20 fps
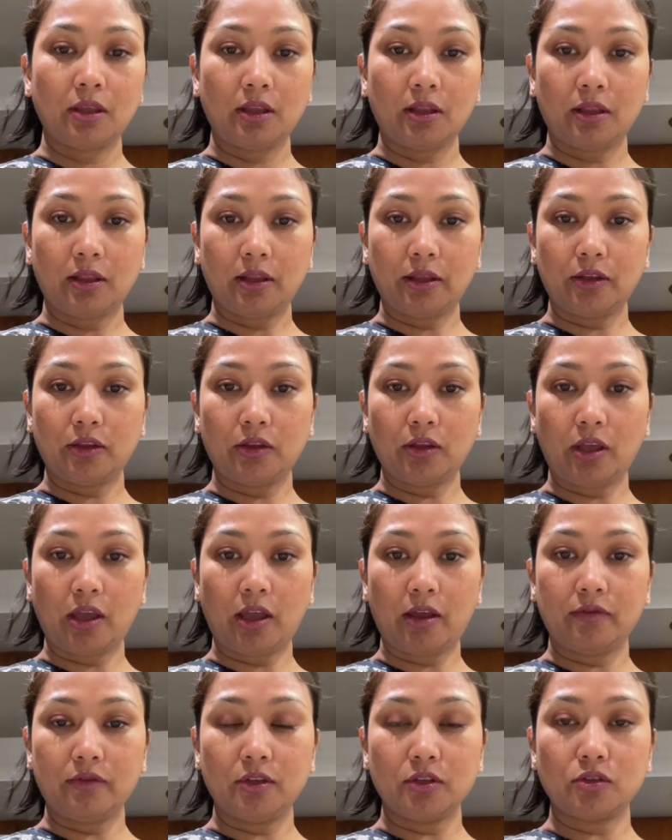Like you
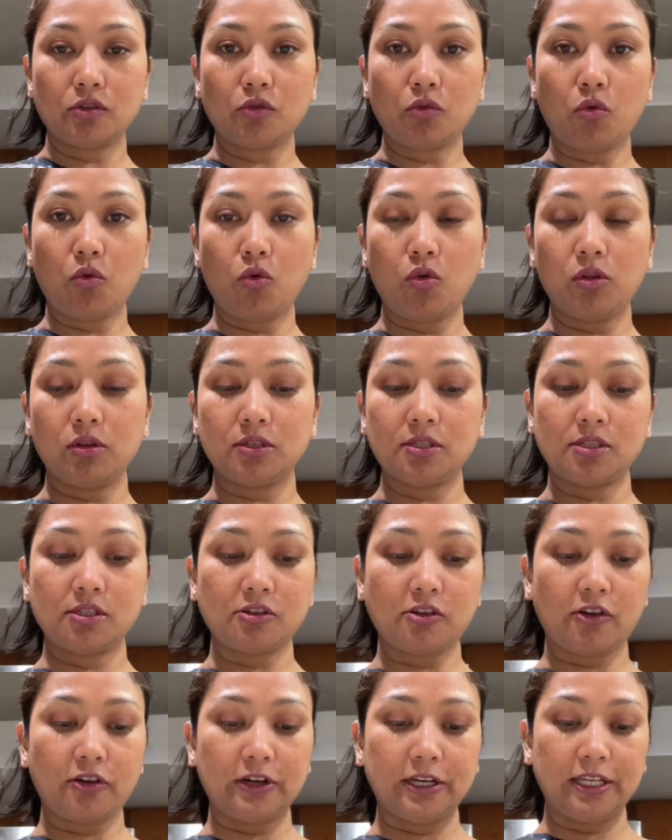have this whole
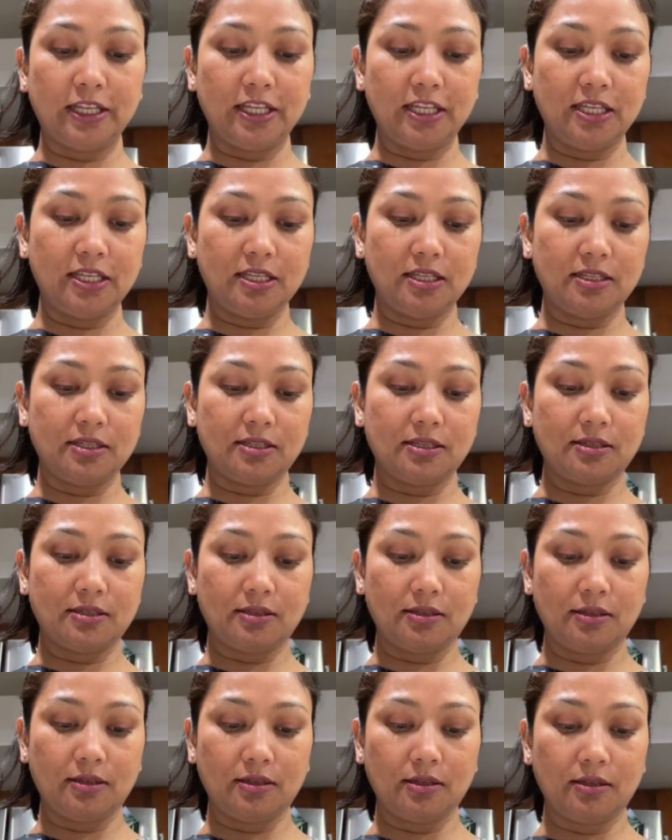star
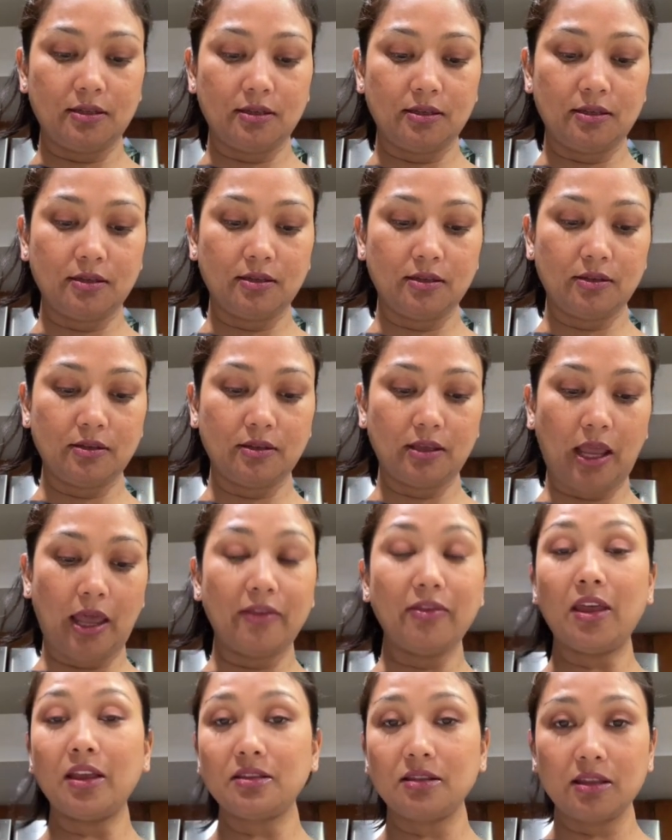anise.
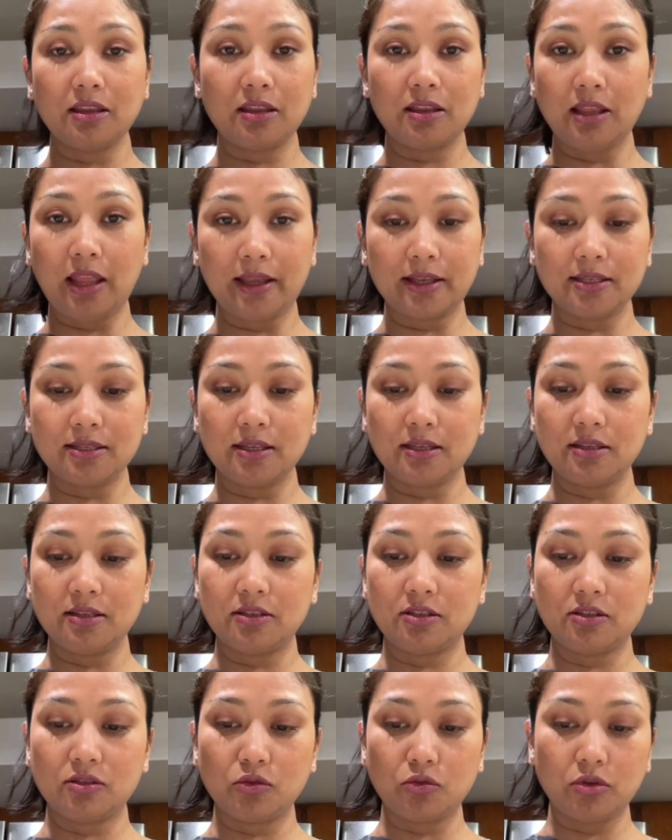And that, like I said,
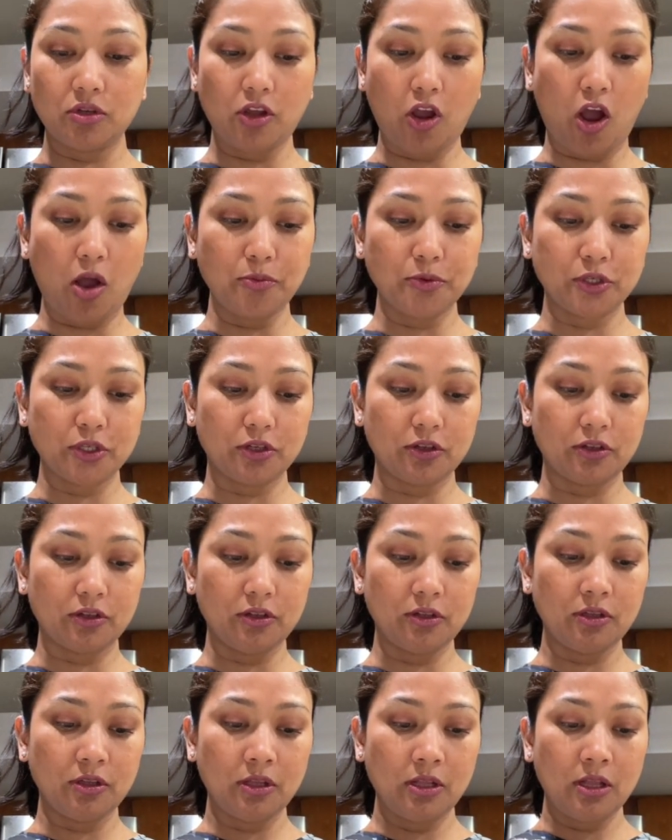it's totally
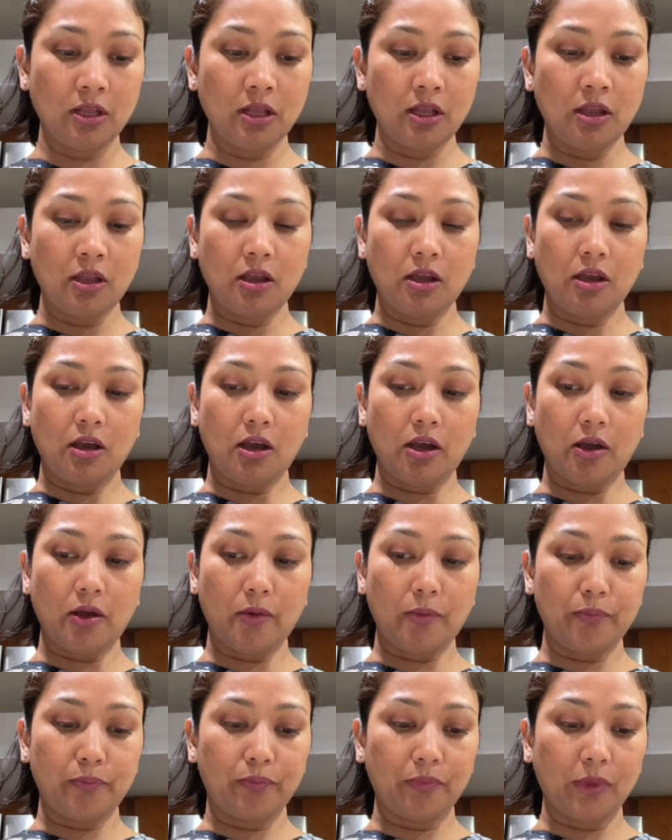optional.
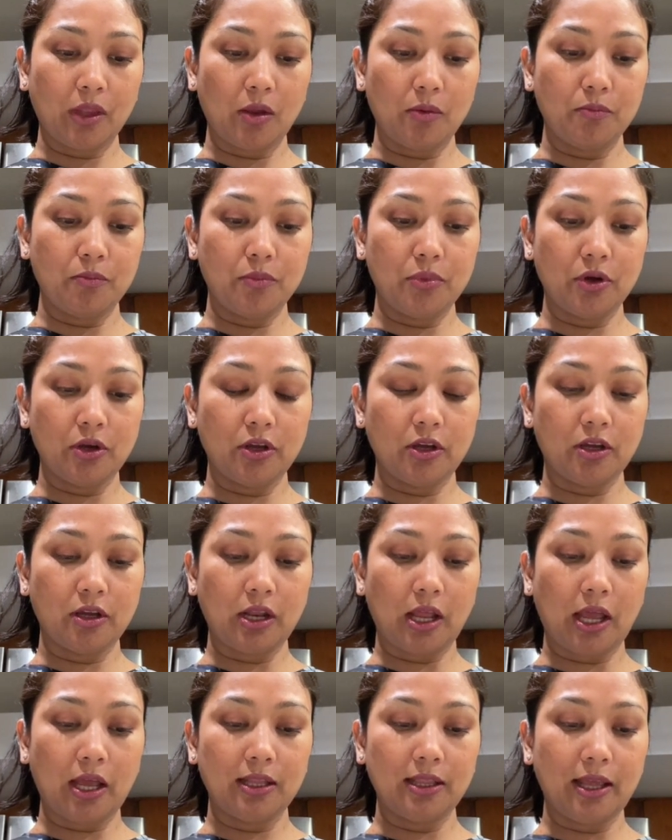
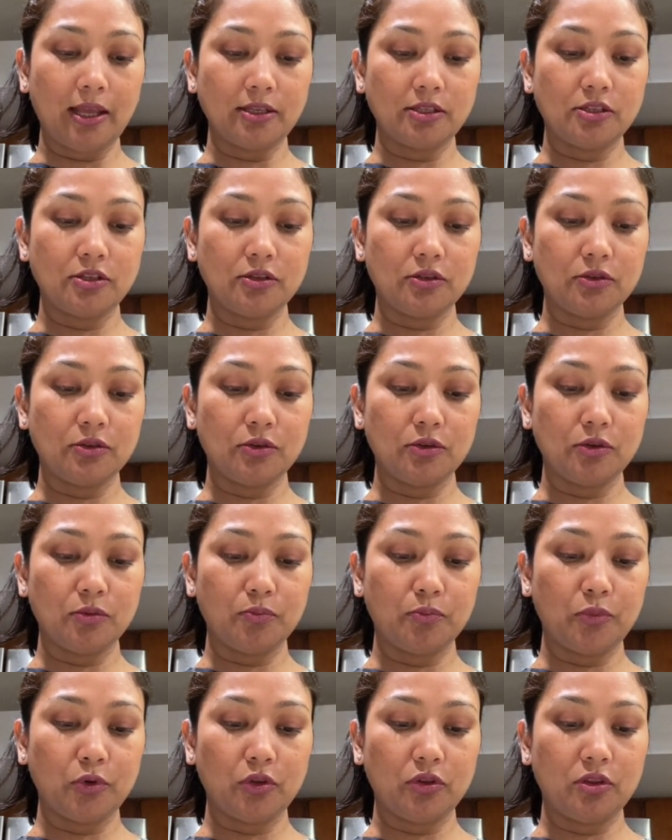But I like to
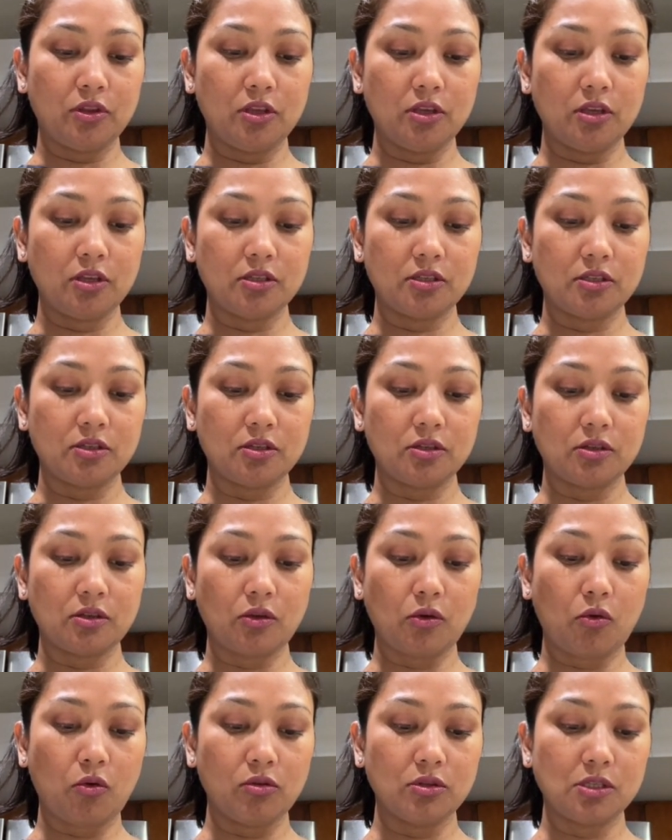put this
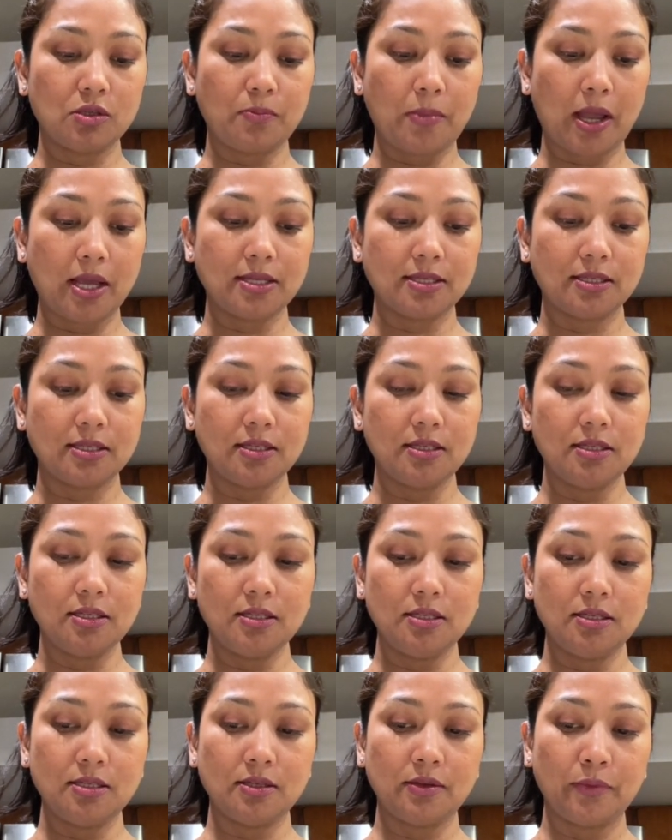whole spices